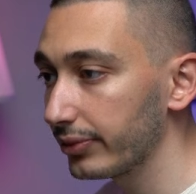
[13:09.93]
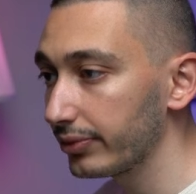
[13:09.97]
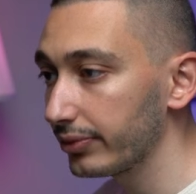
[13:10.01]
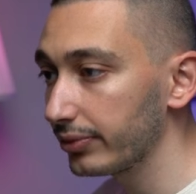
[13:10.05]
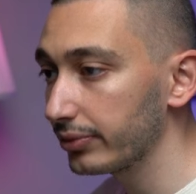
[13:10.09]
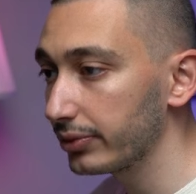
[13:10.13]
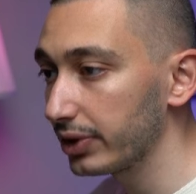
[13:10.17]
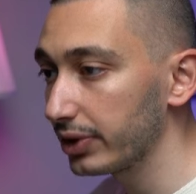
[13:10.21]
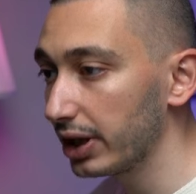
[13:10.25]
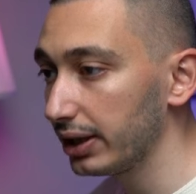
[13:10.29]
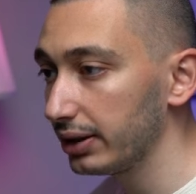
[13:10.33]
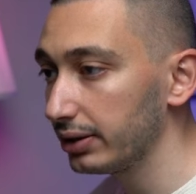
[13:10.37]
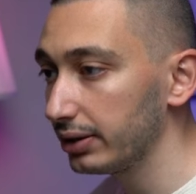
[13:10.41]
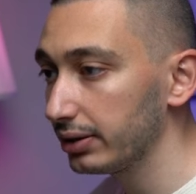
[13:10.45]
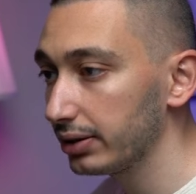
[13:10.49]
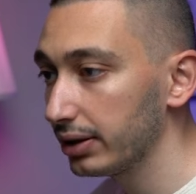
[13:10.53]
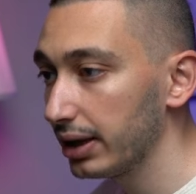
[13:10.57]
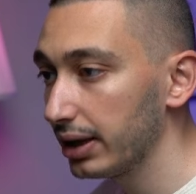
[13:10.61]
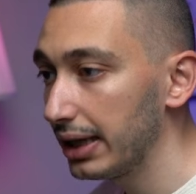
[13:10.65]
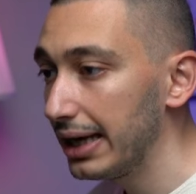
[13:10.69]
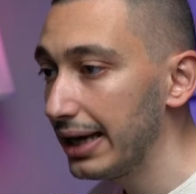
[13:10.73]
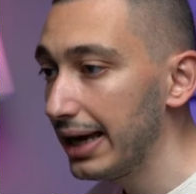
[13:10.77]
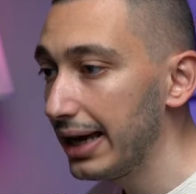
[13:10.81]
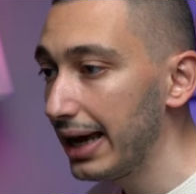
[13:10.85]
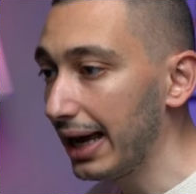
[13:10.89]
right?
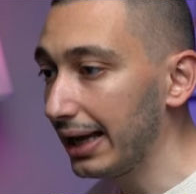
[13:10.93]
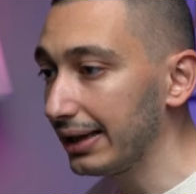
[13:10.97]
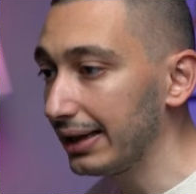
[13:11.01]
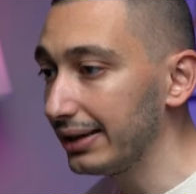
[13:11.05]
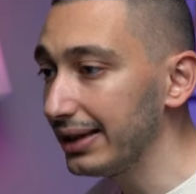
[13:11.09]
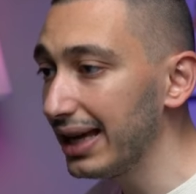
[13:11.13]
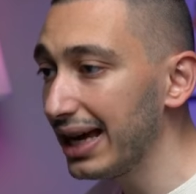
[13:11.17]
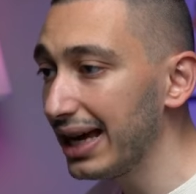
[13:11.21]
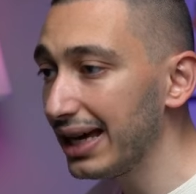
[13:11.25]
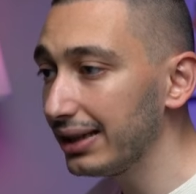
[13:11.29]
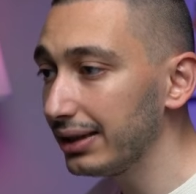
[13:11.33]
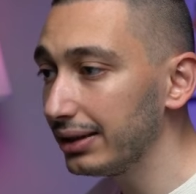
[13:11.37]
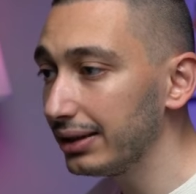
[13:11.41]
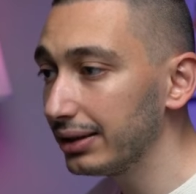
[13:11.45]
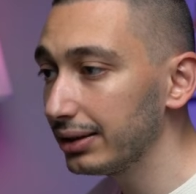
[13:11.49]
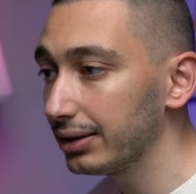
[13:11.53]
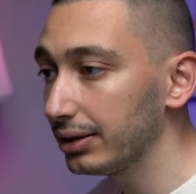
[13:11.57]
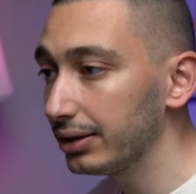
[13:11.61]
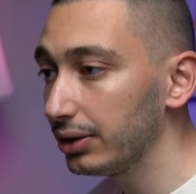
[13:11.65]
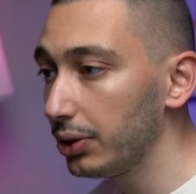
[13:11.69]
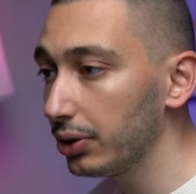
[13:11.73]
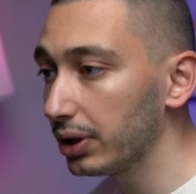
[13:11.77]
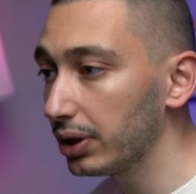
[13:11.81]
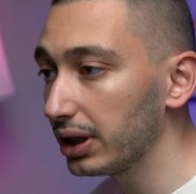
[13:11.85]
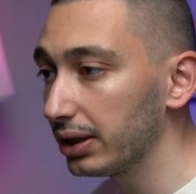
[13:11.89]
And then you
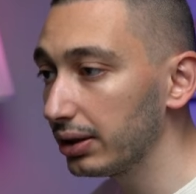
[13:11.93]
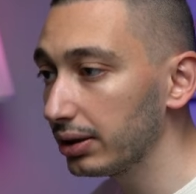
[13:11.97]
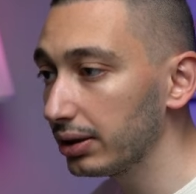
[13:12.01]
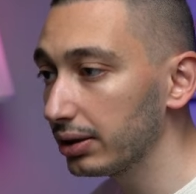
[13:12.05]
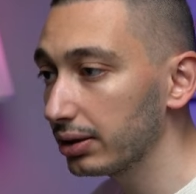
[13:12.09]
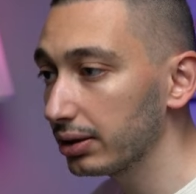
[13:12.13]
can